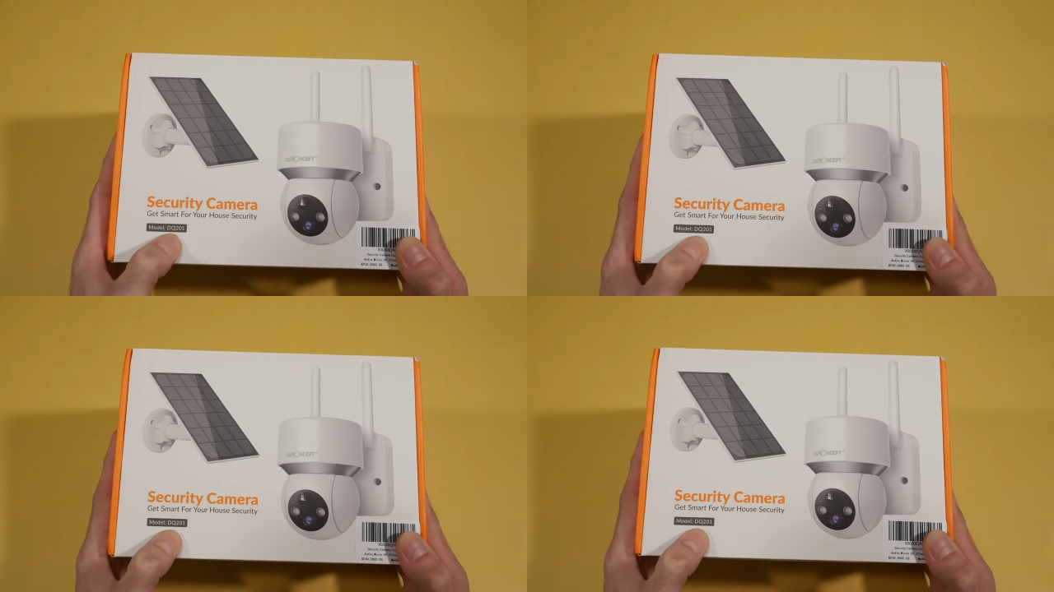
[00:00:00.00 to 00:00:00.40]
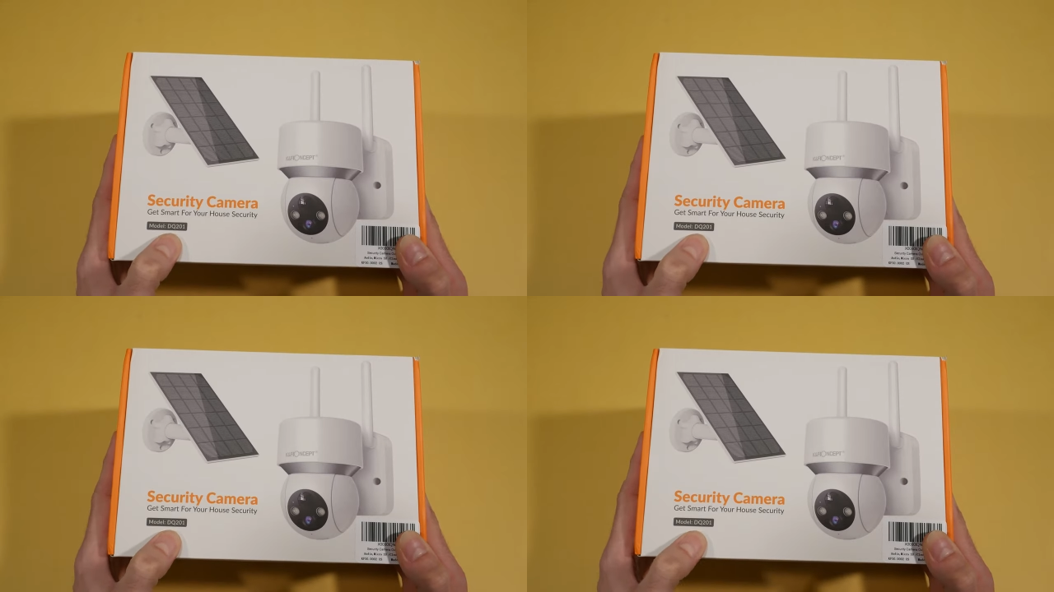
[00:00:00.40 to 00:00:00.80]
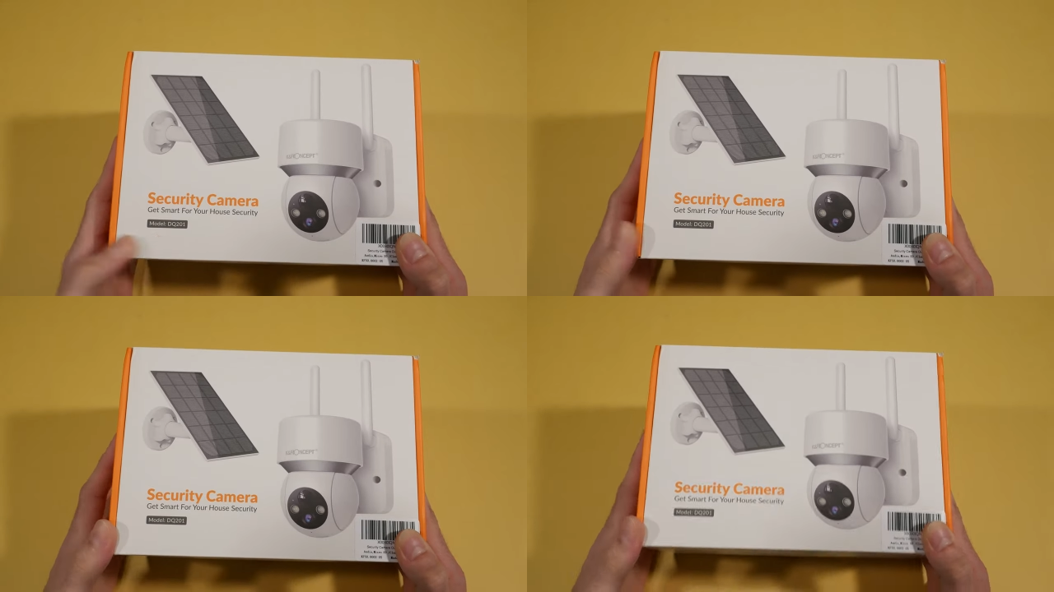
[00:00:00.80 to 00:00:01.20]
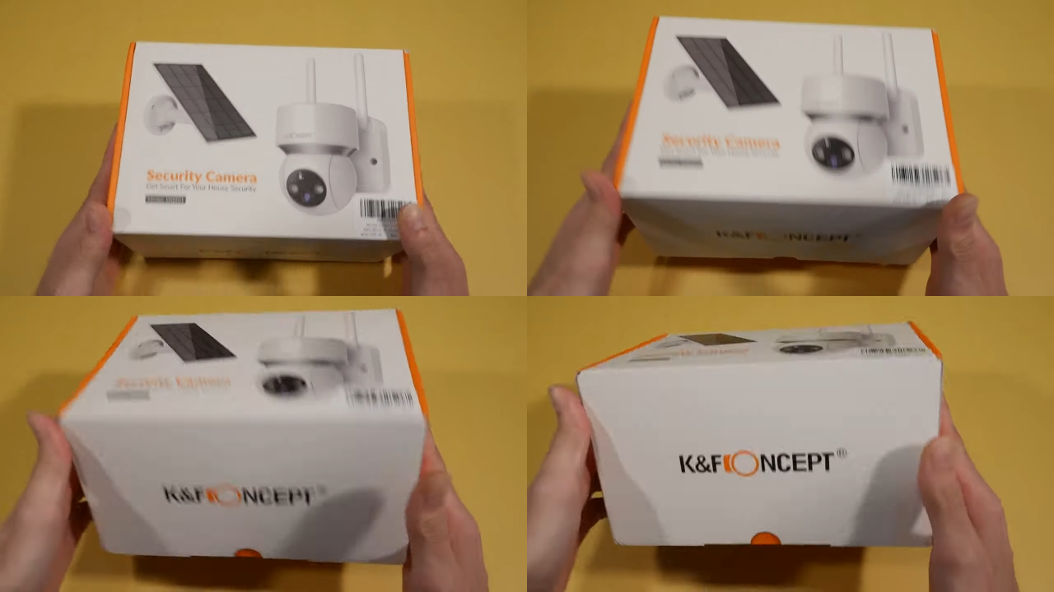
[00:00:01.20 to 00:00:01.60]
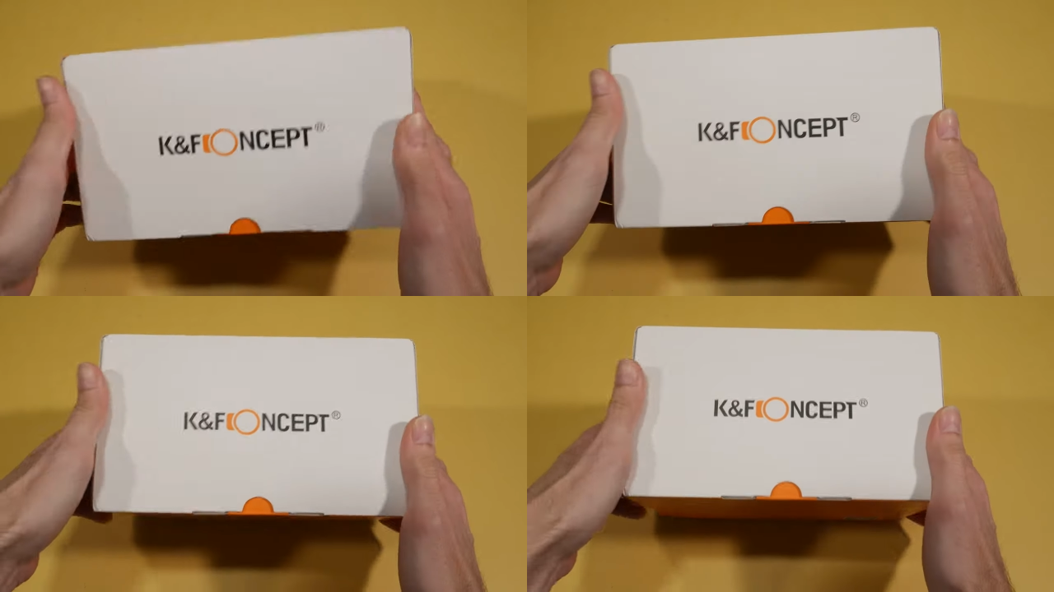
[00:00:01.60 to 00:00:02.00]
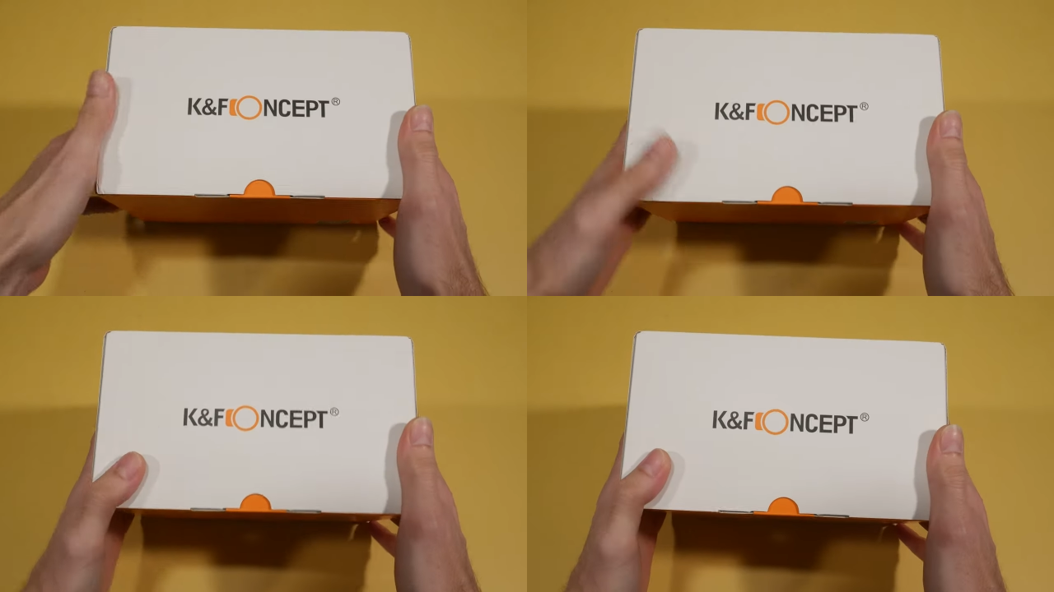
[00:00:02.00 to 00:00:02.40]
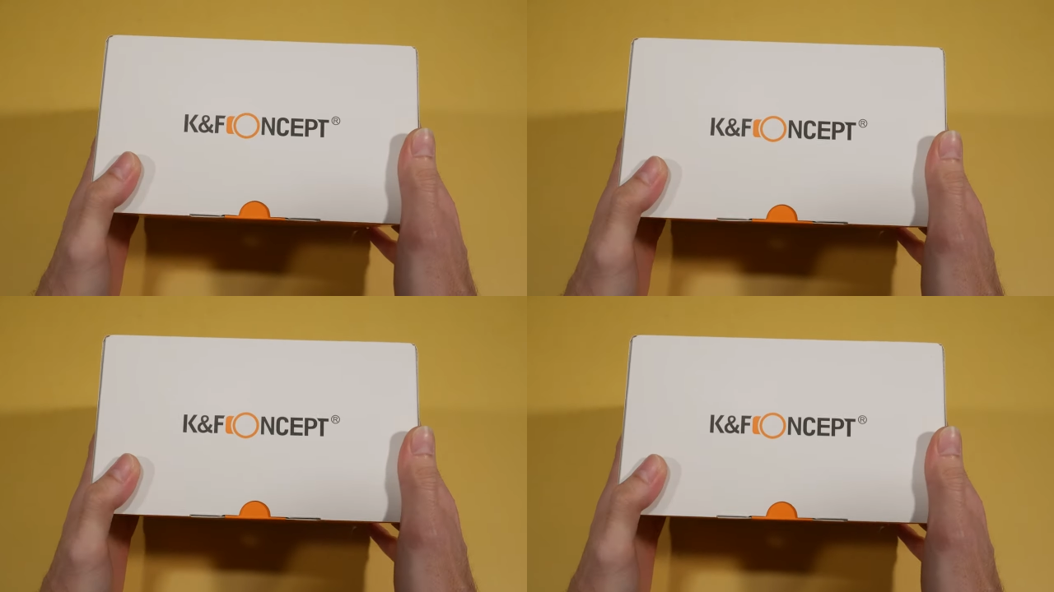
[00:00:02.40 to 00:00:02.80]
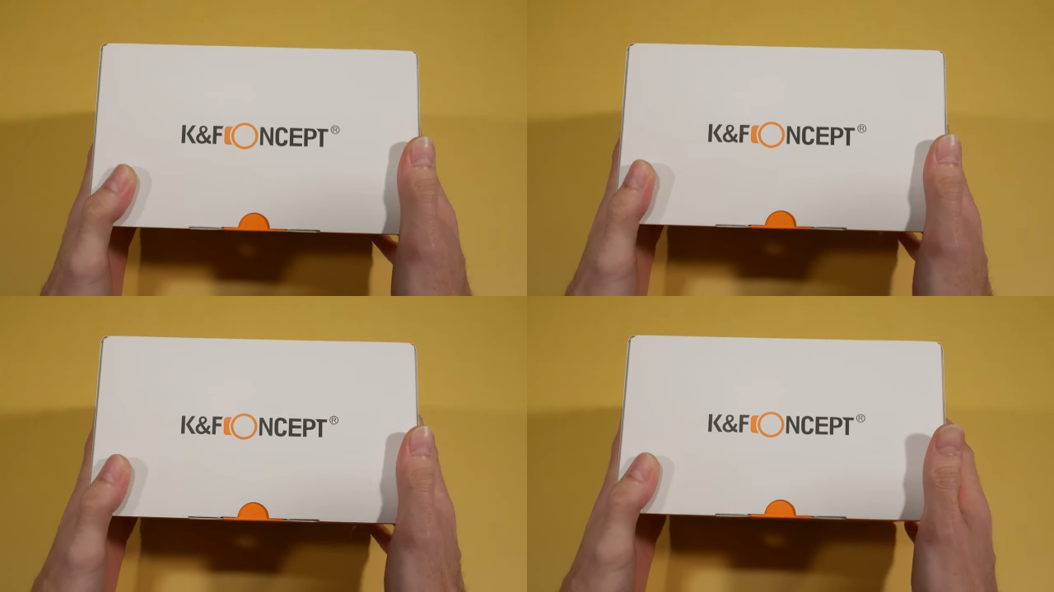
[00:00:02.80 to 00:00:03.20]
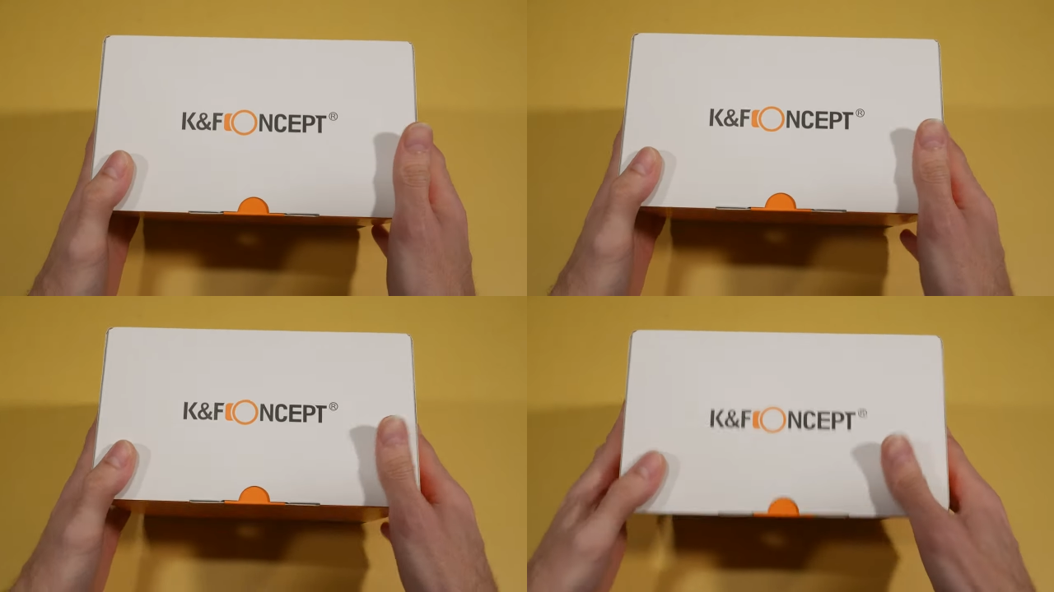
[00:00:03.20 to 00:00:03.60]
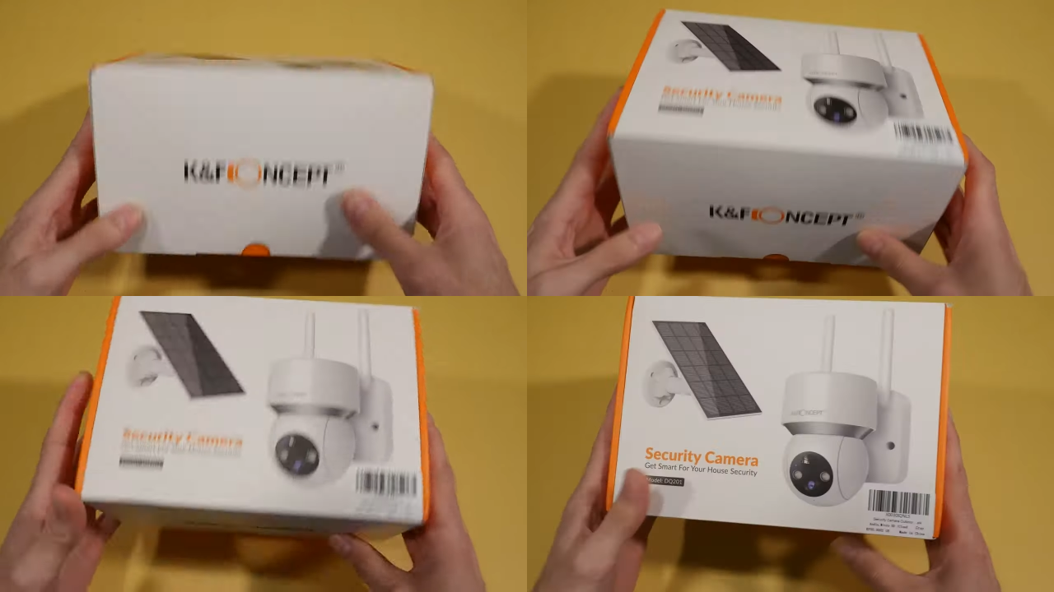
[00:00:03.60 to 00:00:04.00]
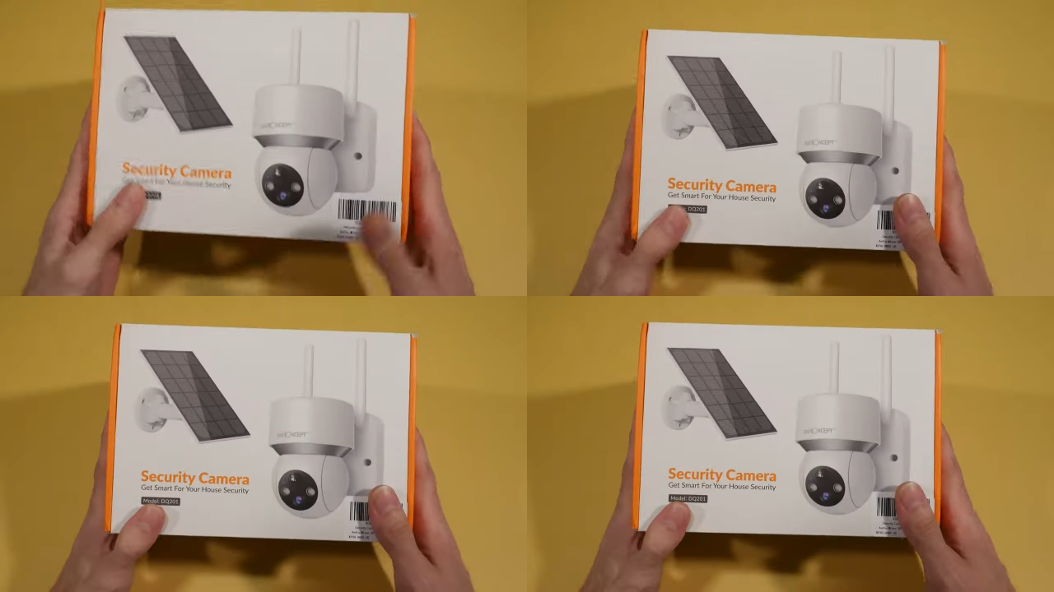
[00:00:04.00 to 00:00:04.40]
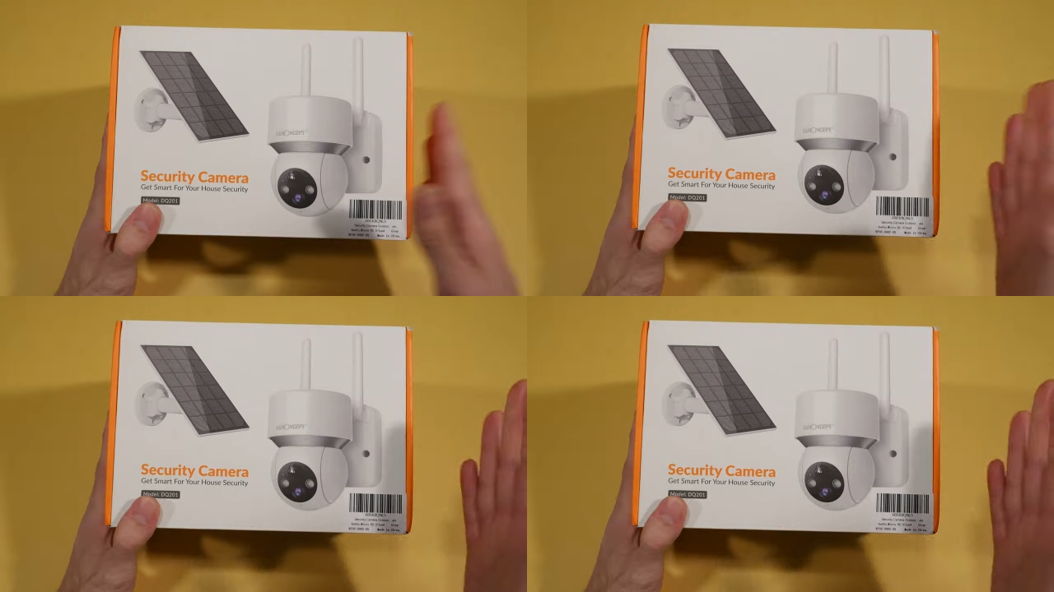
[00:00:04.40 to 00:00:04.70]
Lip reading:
Nobody's mouth can be seen.